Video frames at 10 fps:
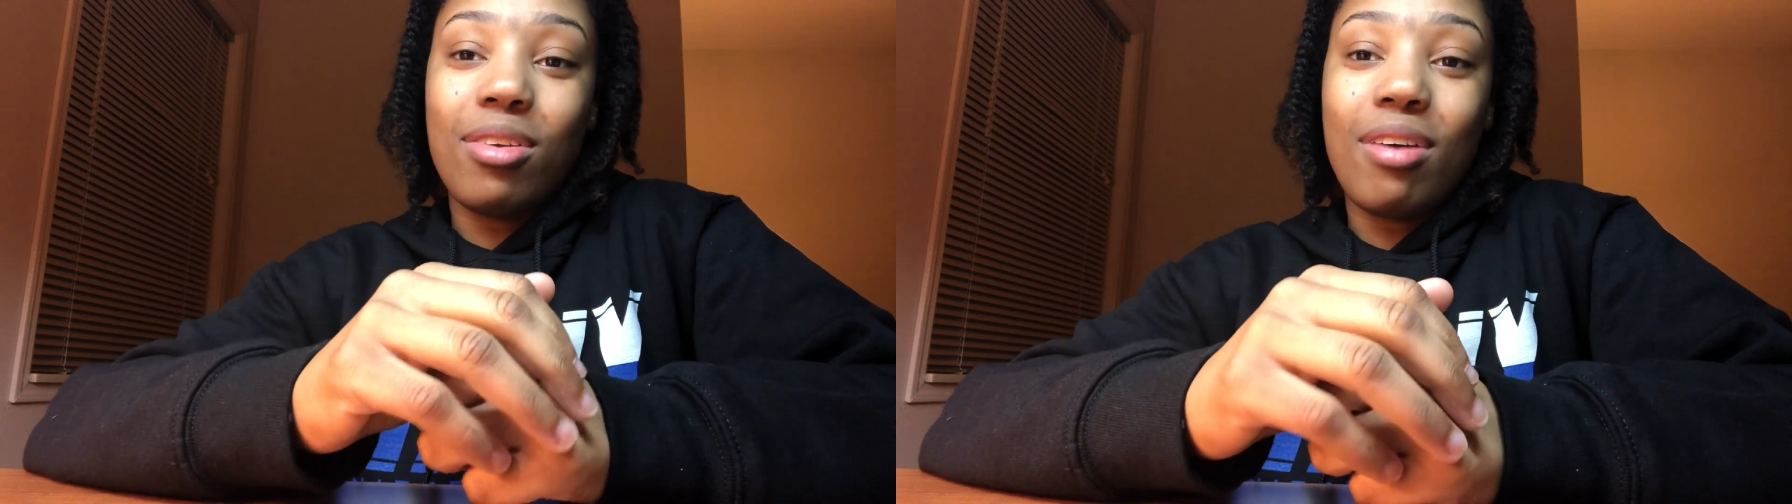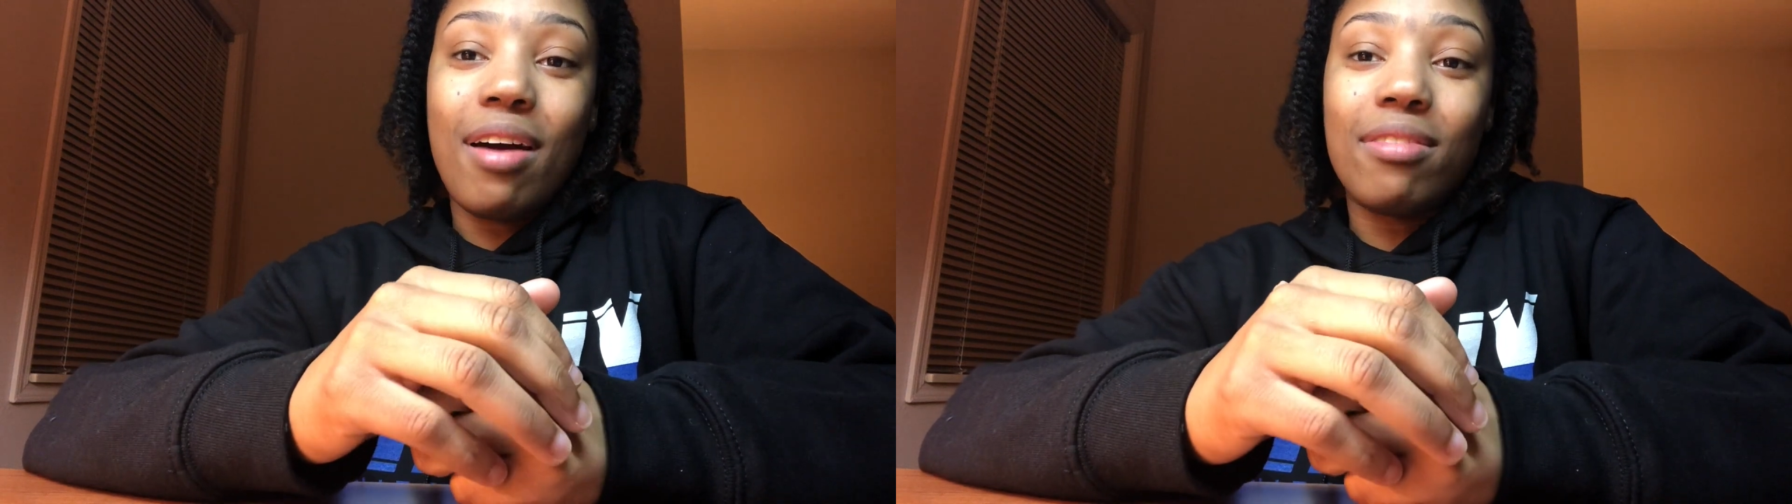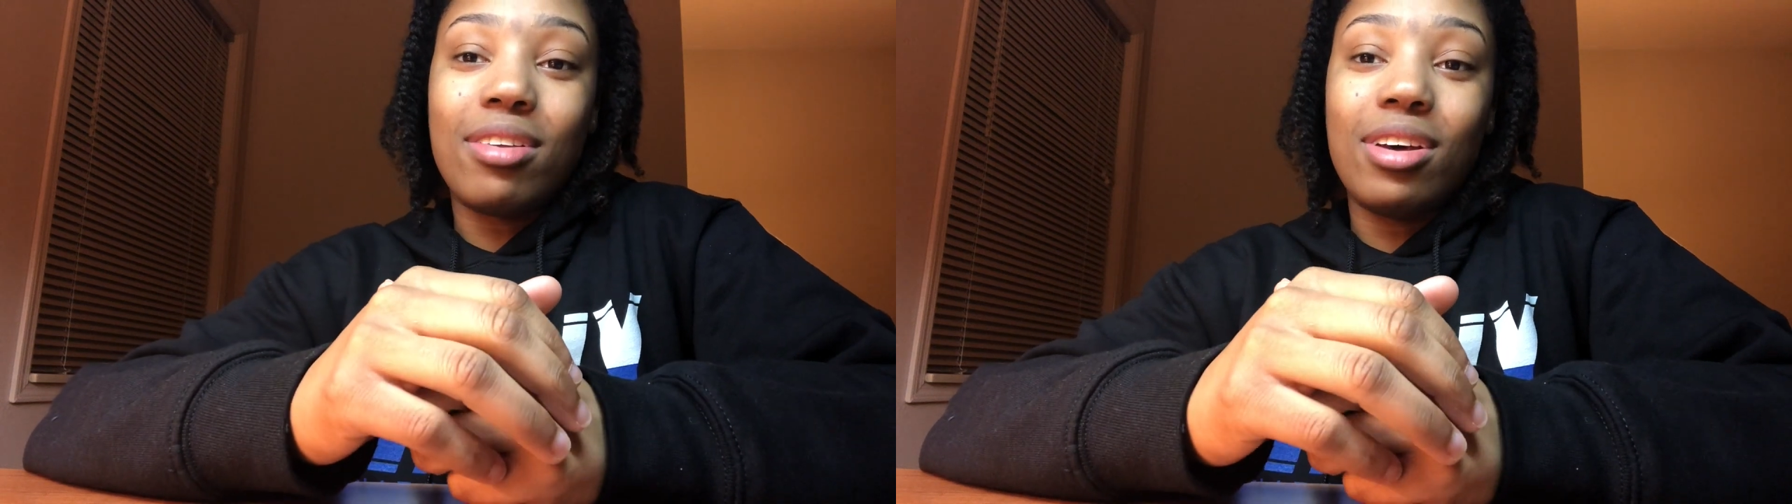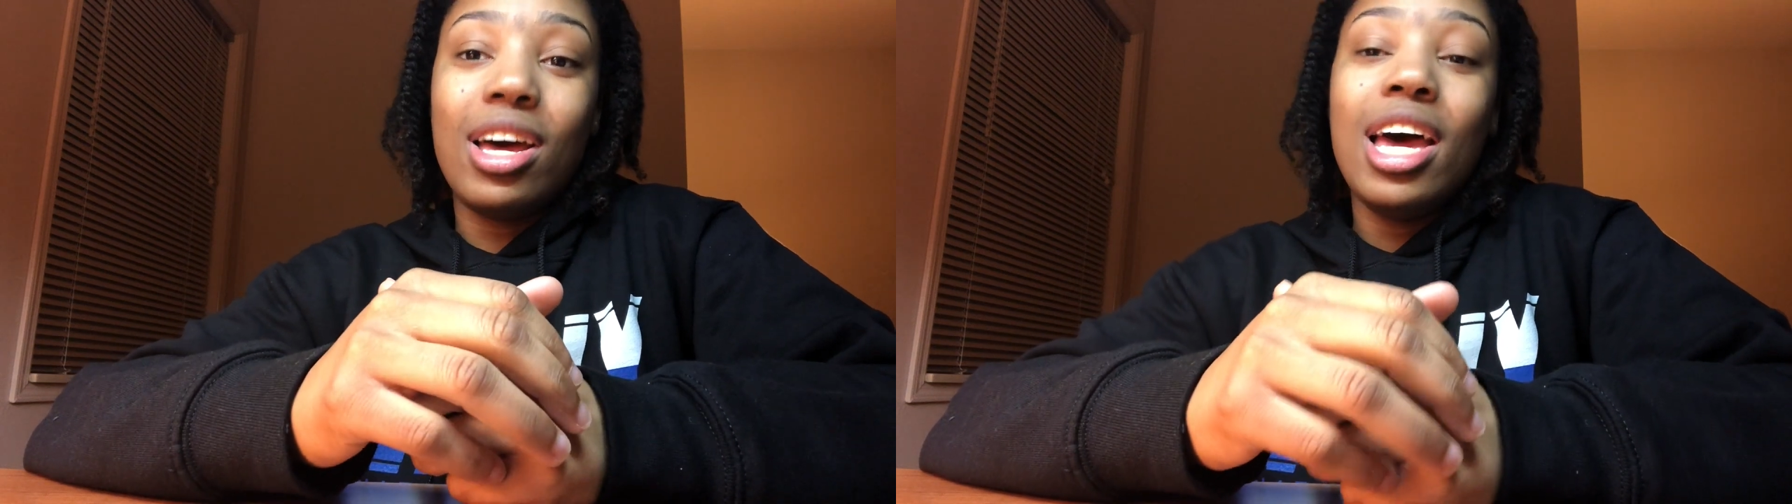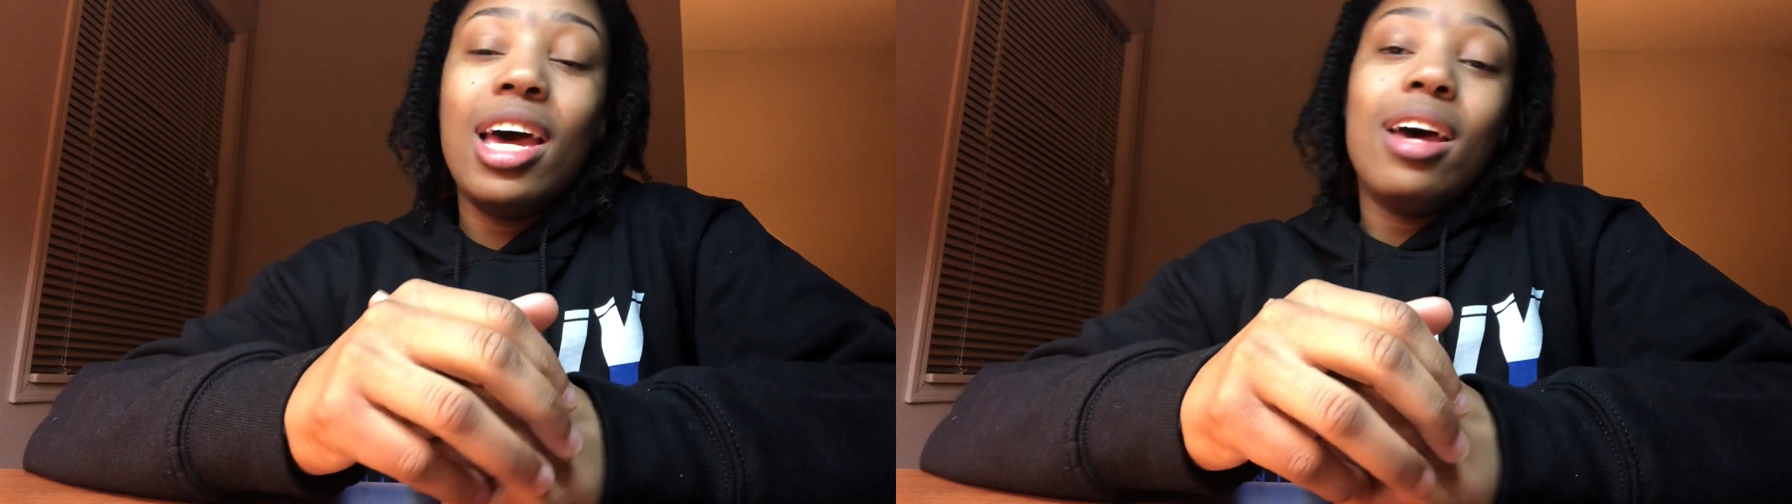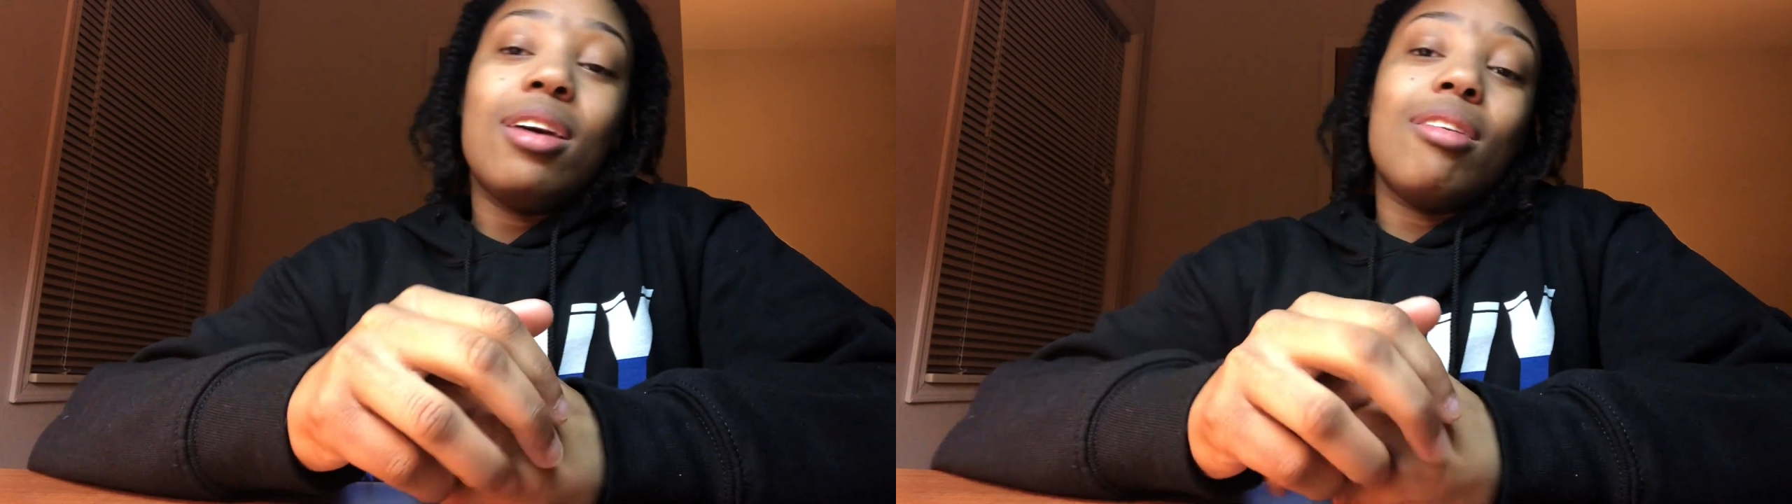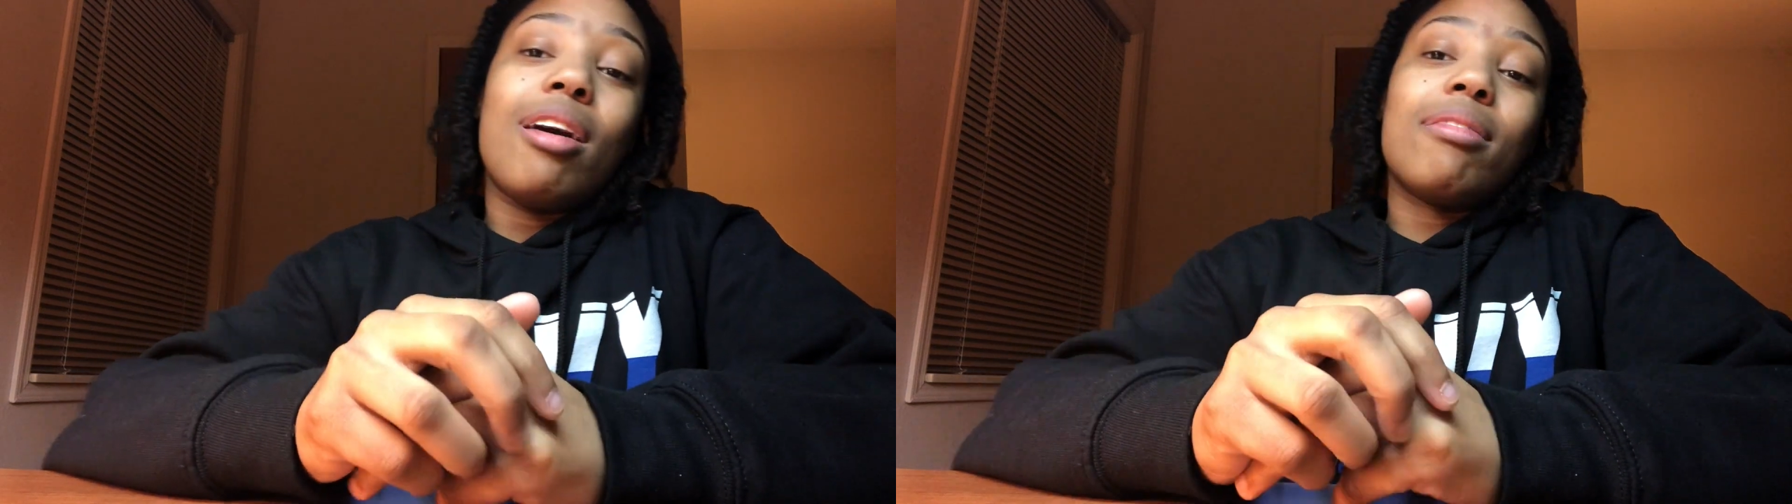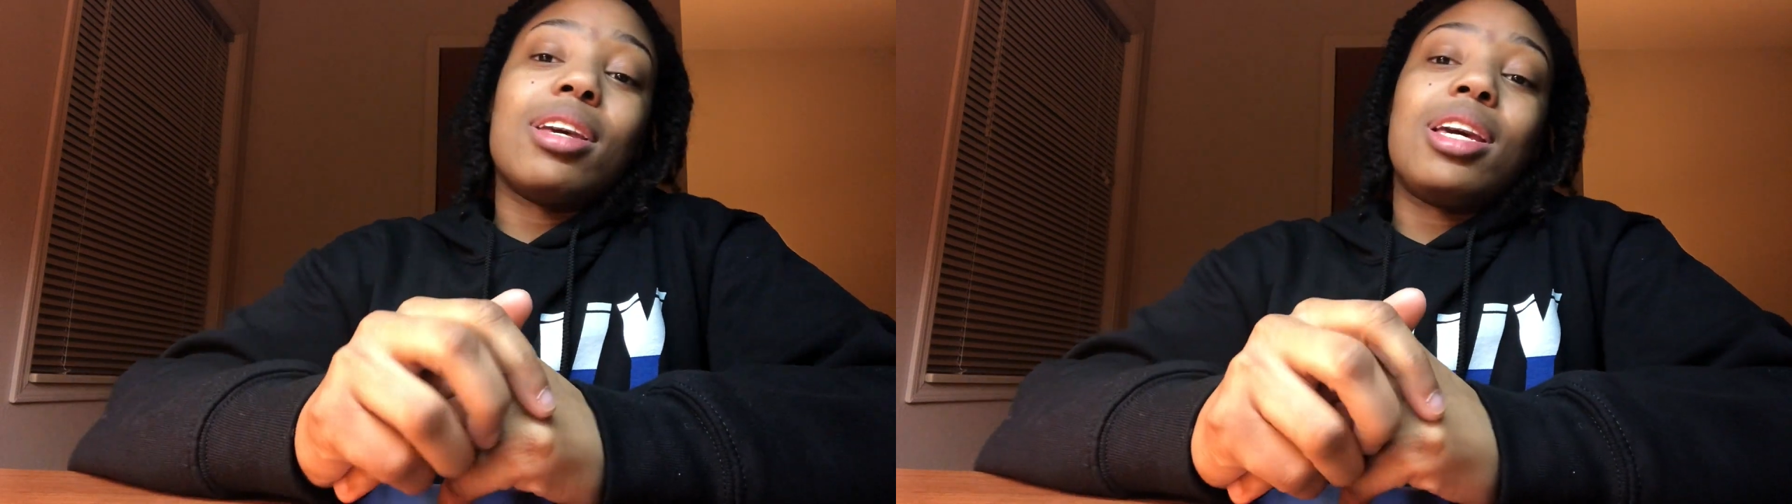You have
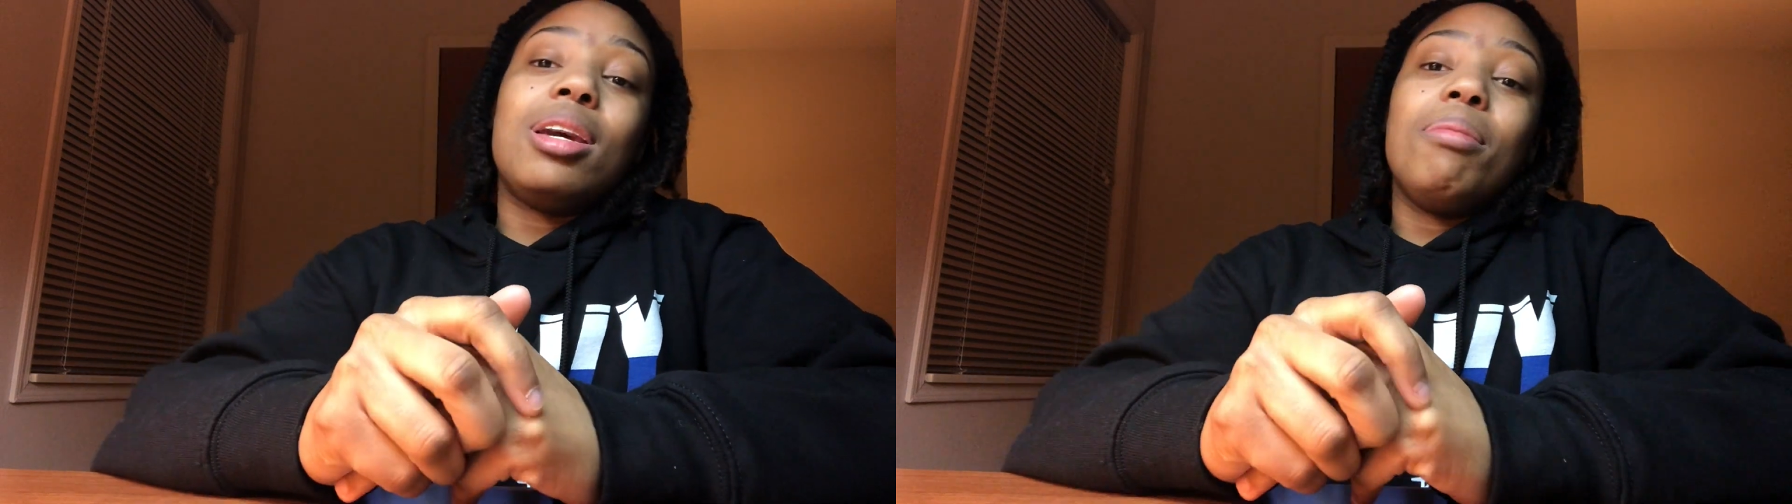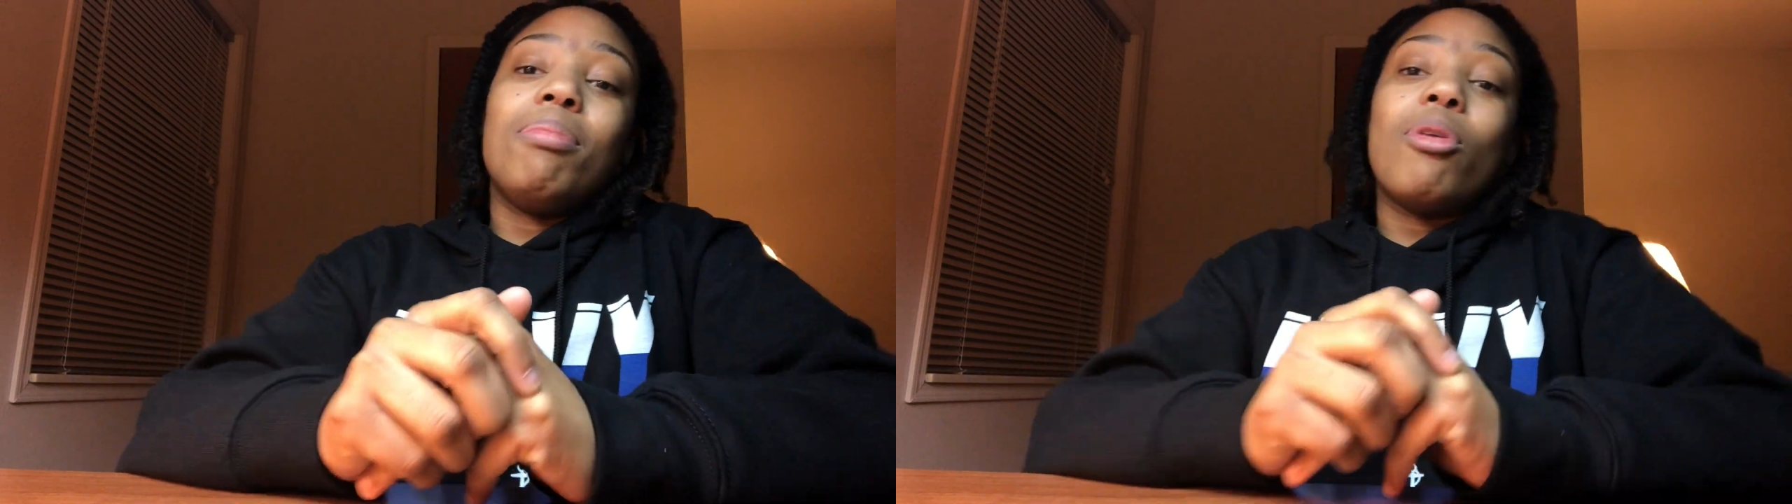to keep